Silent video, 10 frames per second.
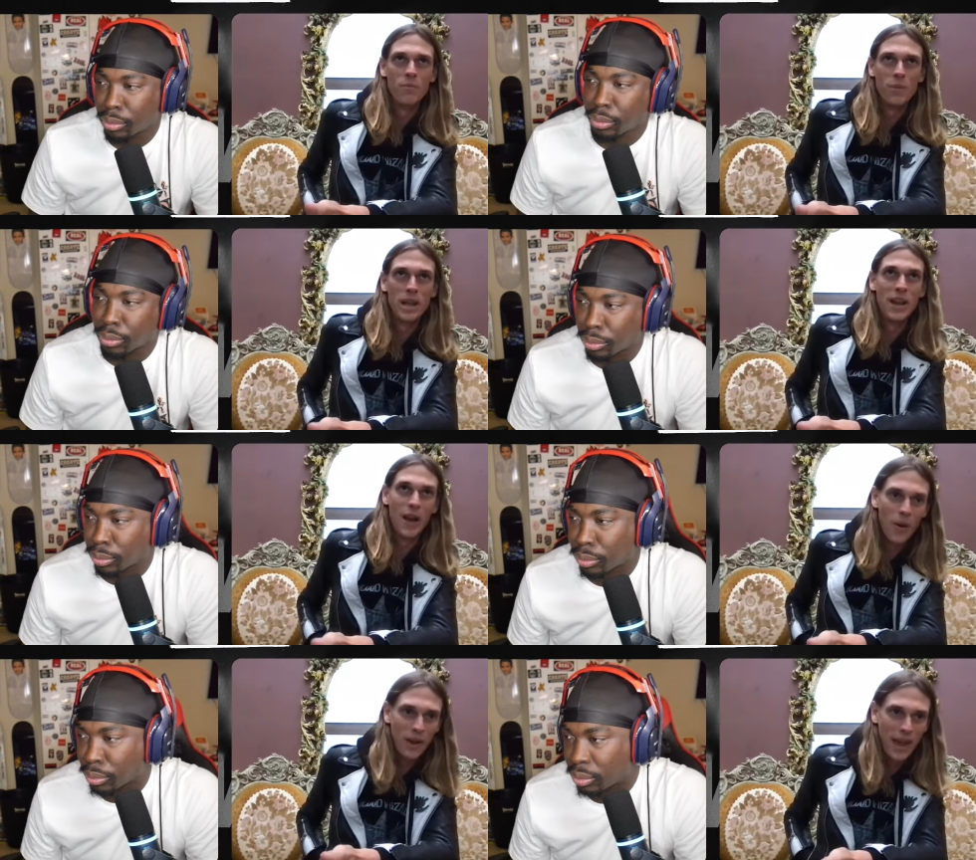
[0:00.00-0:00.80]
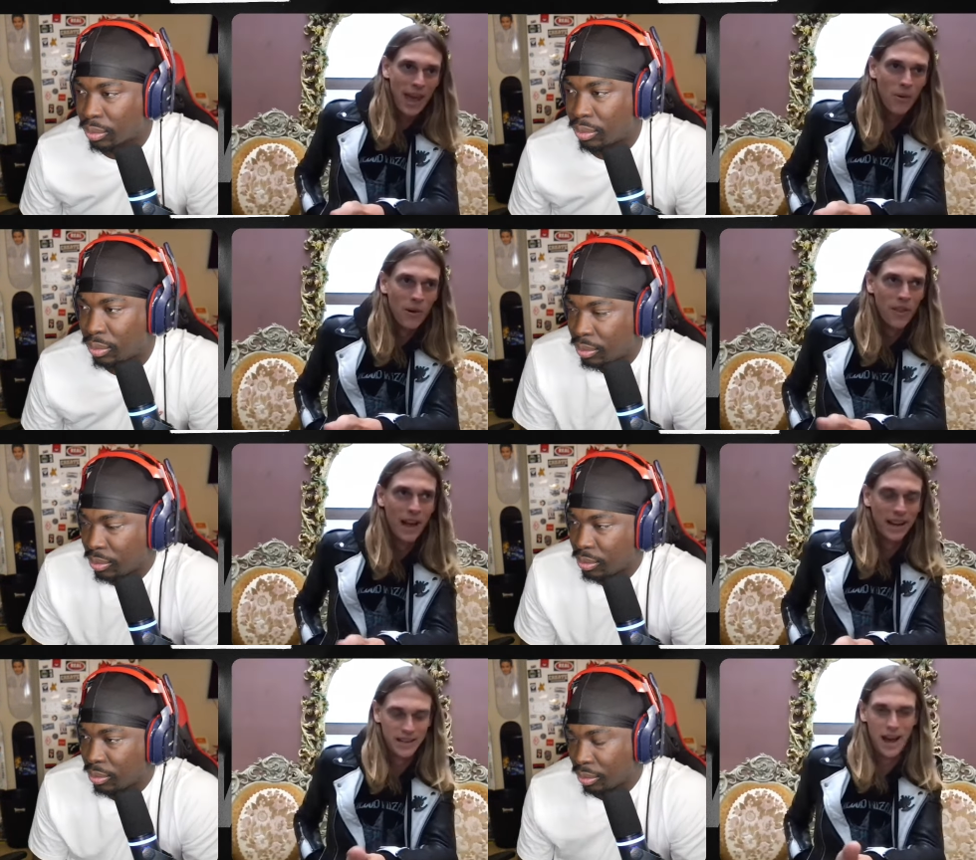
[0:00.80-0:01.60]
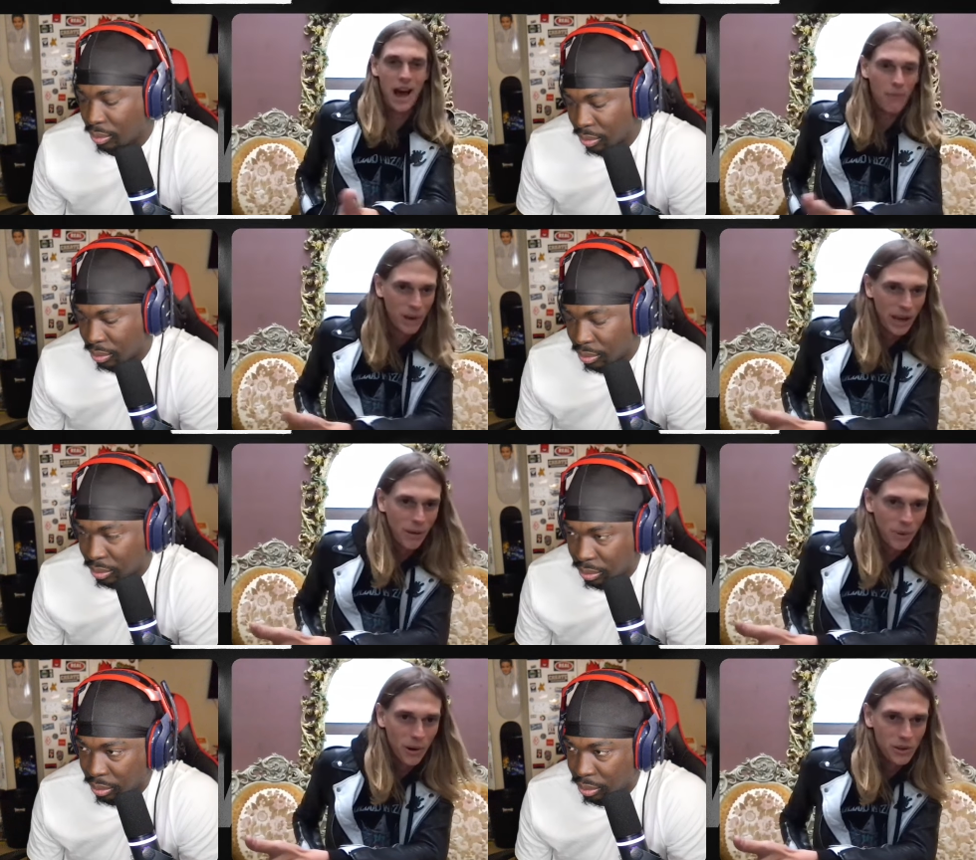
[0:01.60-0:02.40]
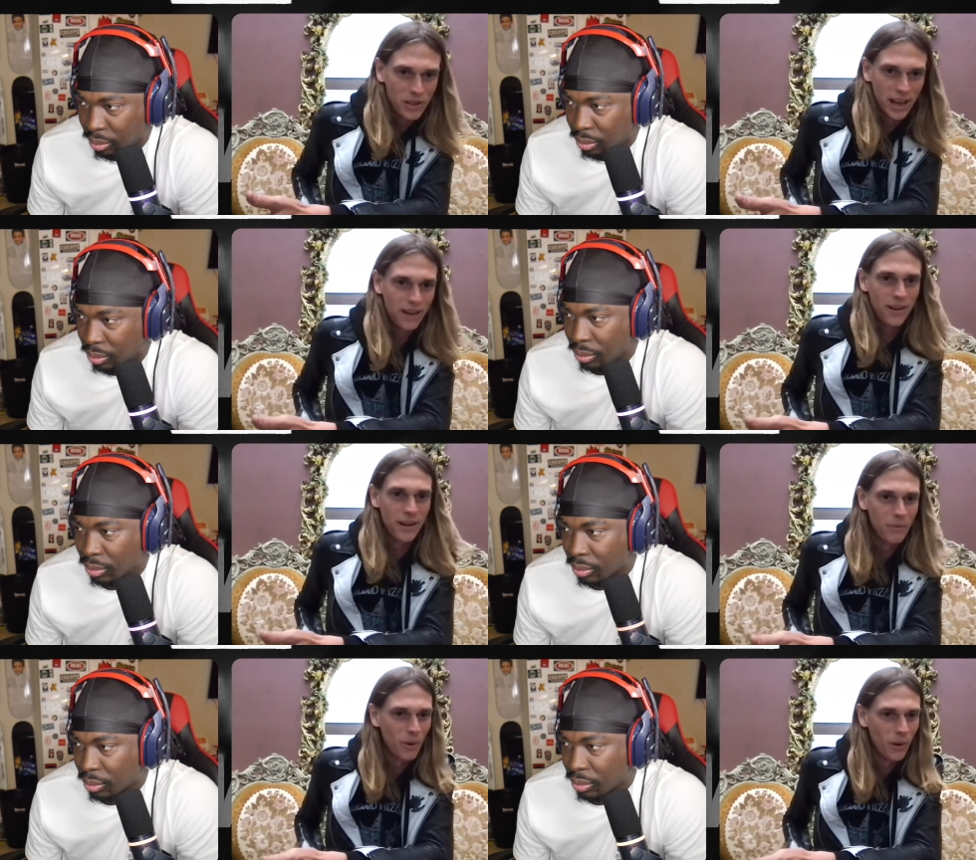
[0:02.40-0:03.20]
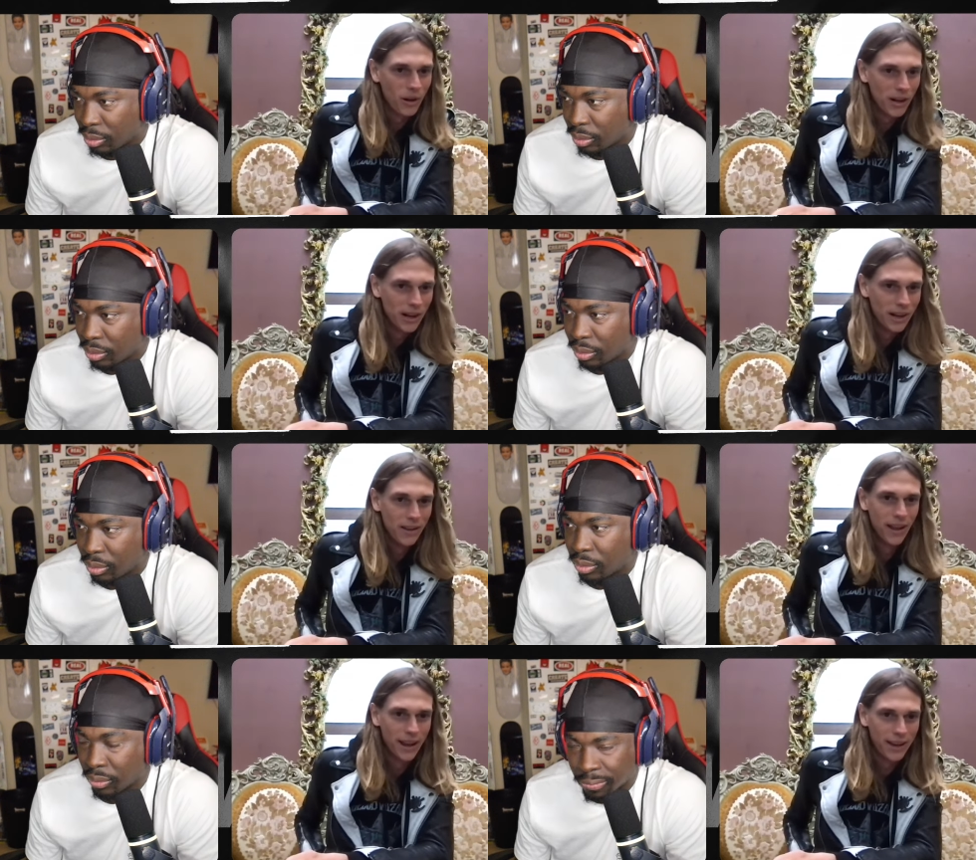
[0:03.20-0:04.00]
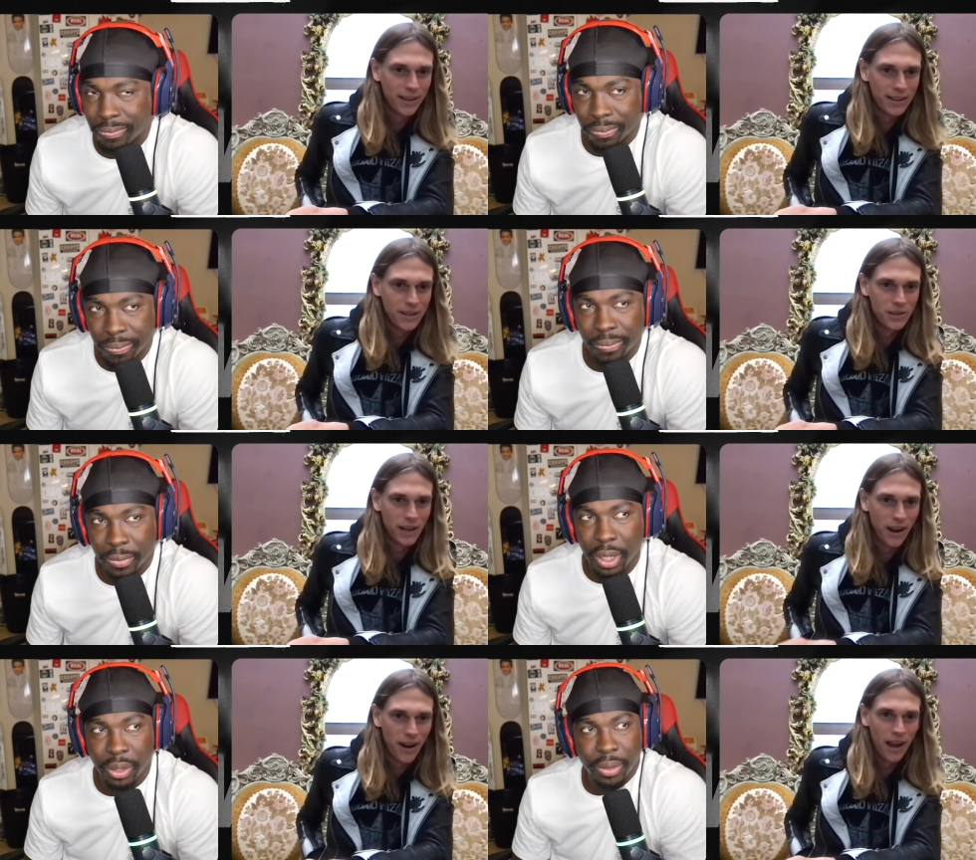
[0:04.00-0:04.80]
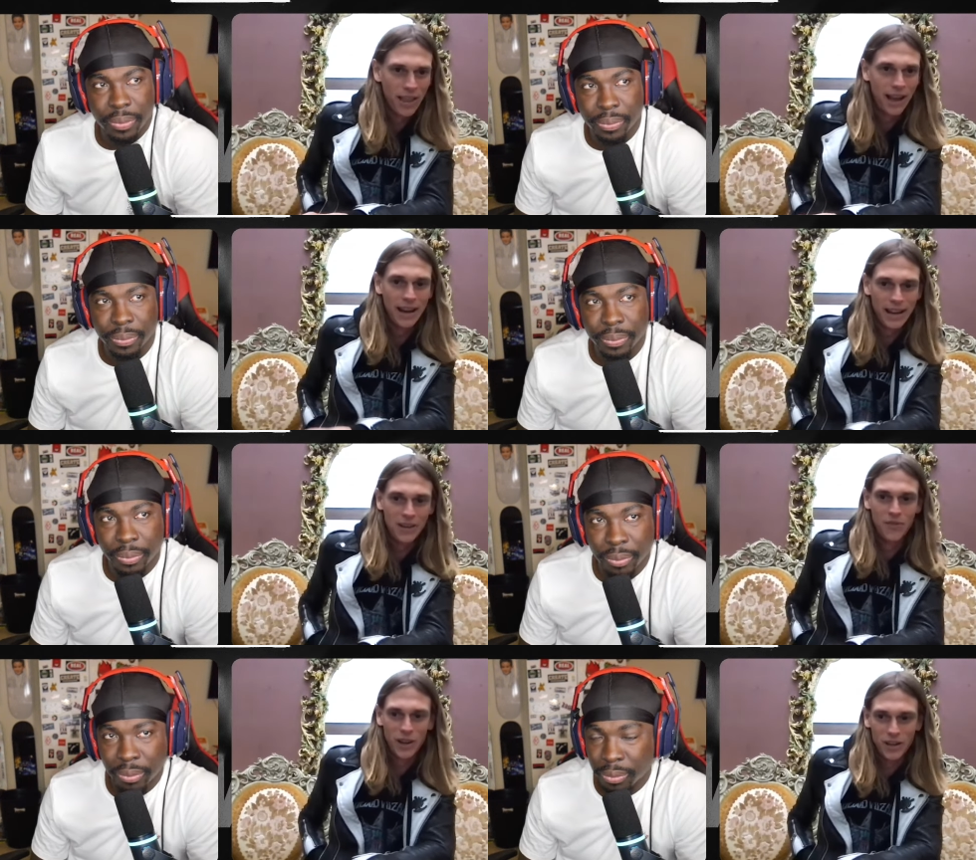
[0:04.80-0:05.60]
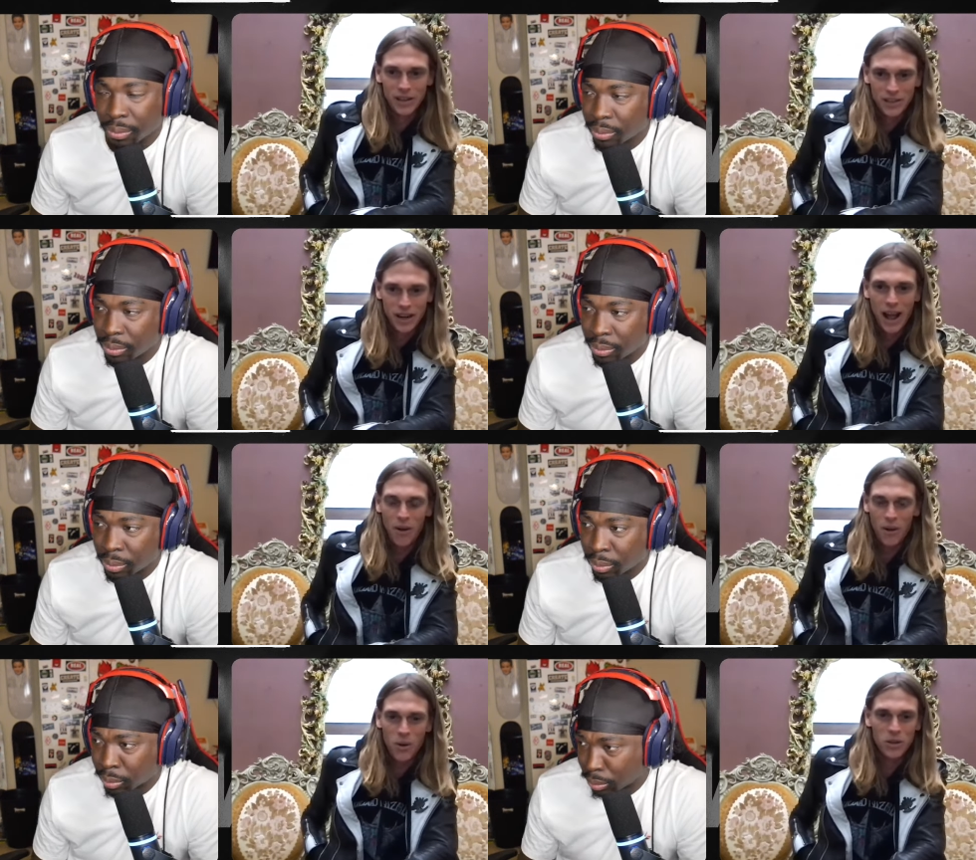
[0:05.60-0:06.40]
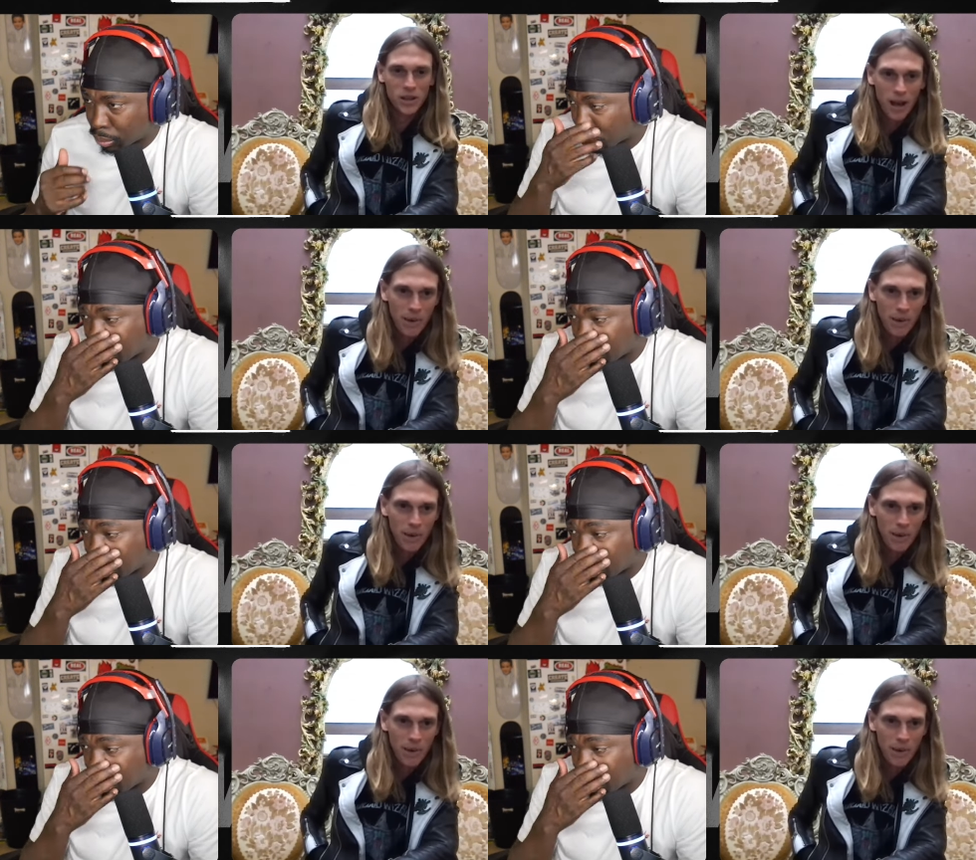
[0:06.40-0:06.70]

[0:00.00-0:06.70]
Speaker 1: being okay with like not being a pro skater anymore, you know, like, cause it was like, all right, like I need to figure this shit out. Cole's